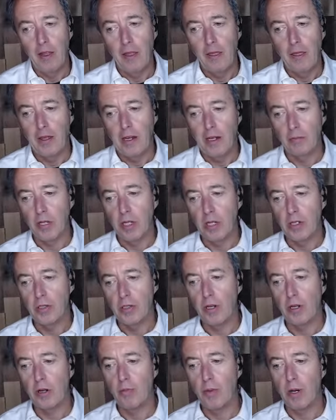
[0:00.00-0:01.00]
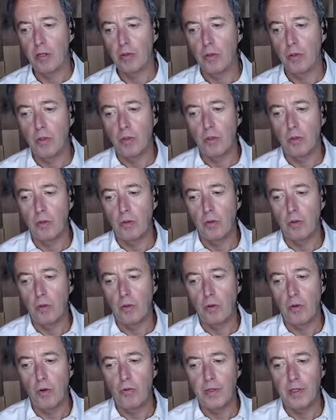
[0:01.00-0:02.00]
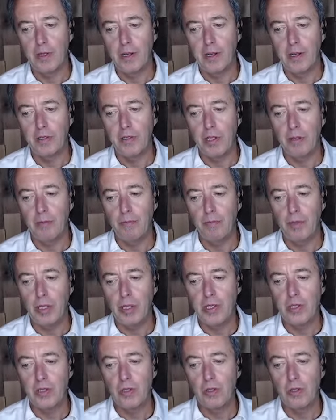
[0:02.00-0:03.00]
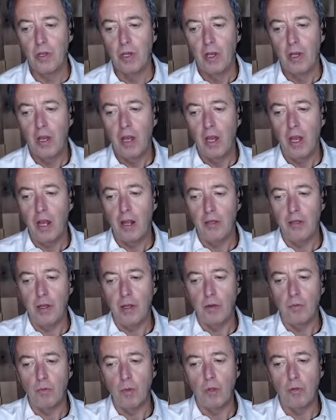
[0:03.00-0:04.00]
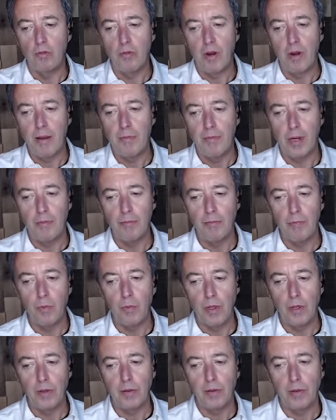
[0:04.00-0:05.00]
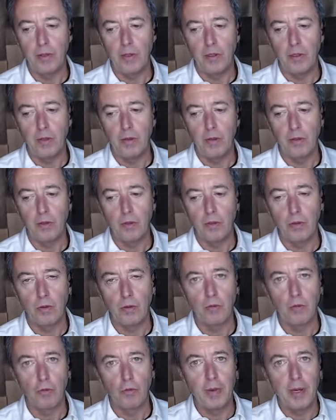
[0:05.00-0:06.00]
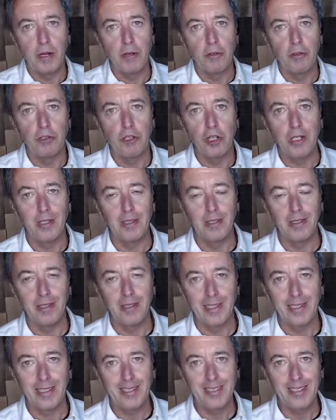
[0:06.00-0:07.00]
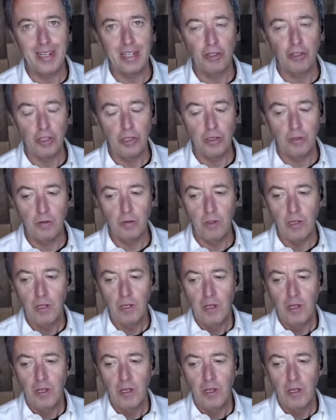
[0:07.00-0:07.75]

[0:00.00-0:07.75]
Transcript: Then I'm going to talk about the COVID-19 piece, and then we'll wrap up with the group energy healing session.